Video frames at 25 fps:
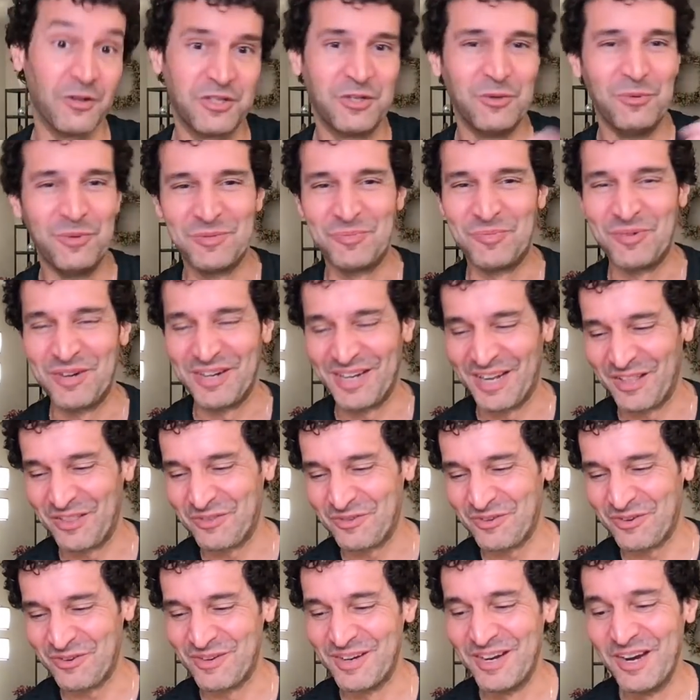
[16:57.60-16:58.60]
was bringing
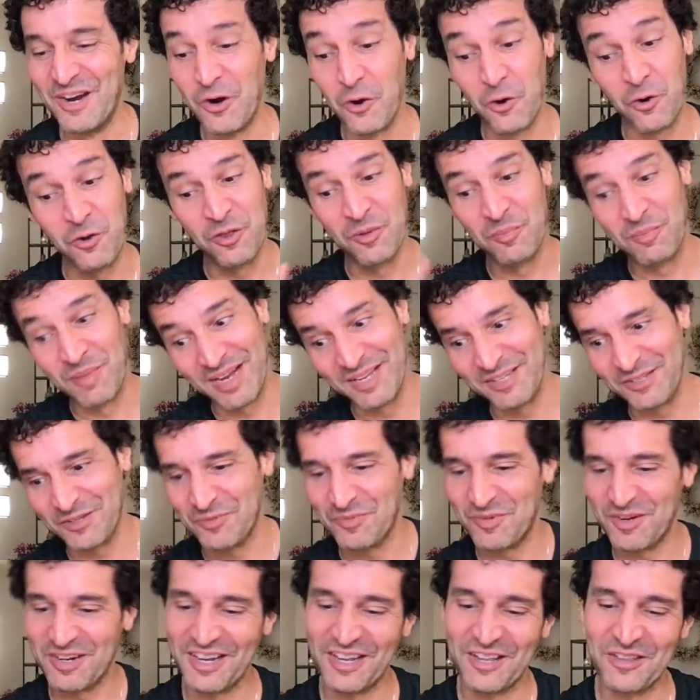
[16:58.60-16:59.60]
through, or the mice are
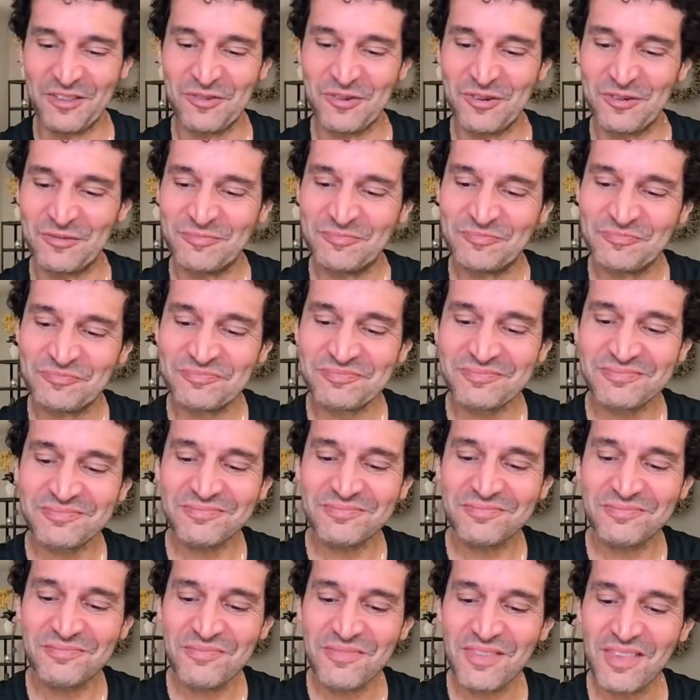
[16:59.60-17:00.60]
bringing through.
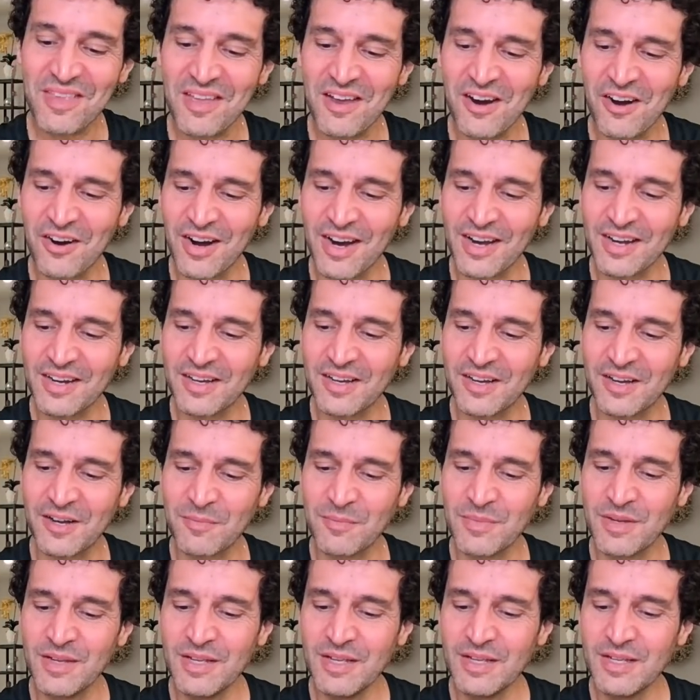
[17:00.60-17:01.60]
All right.
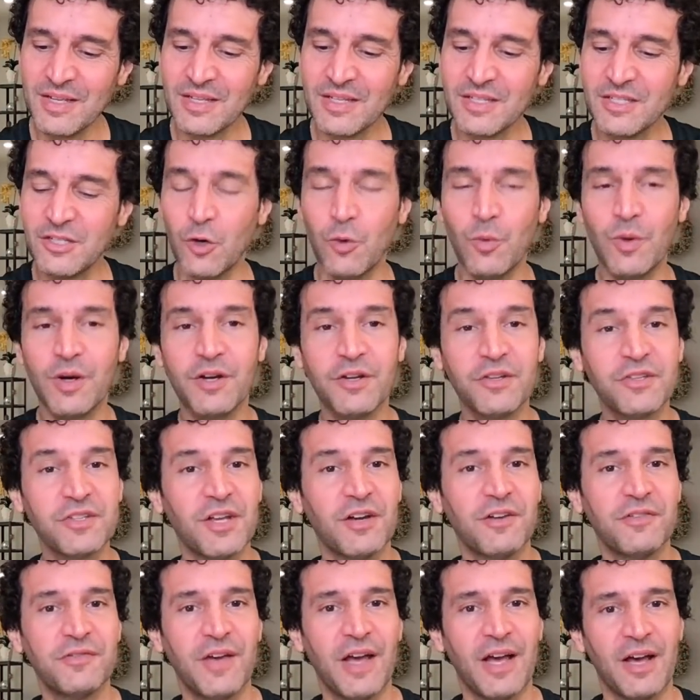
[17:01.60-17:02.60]
Don't wear
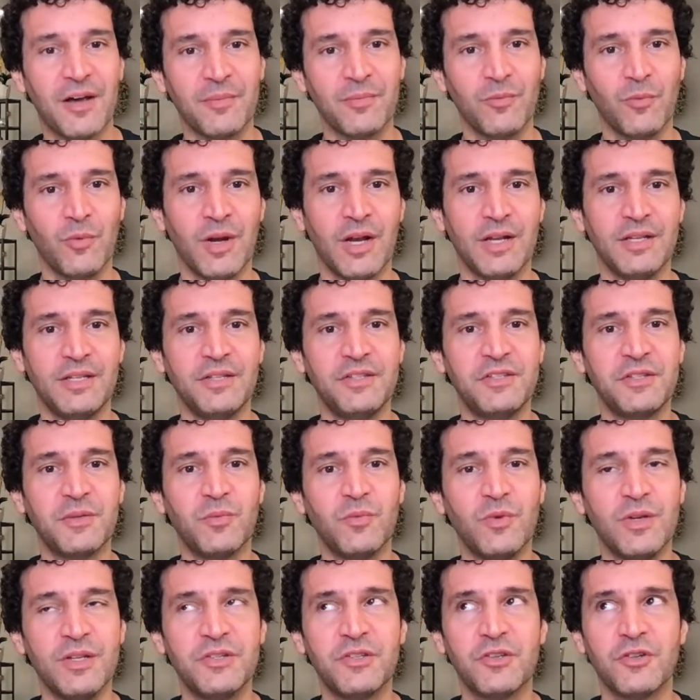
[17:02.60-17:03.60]
yourself out. When I did some
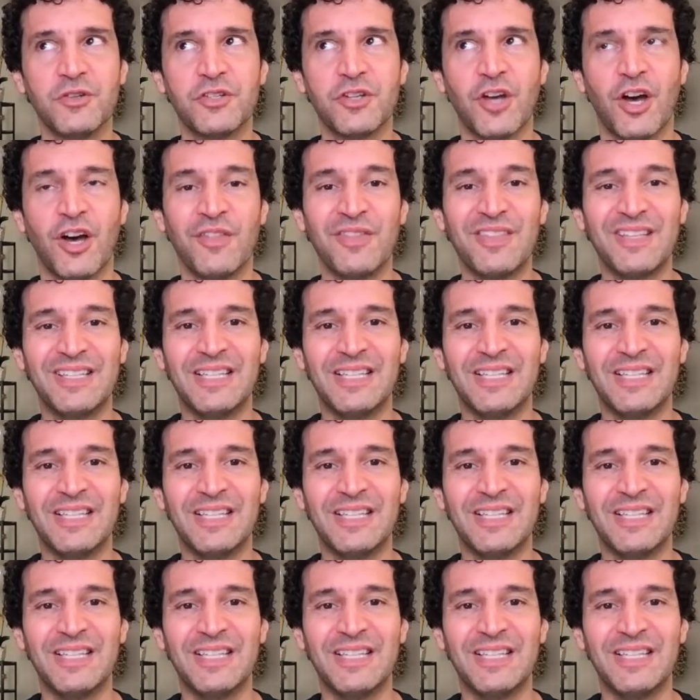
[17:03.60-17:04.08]
research on the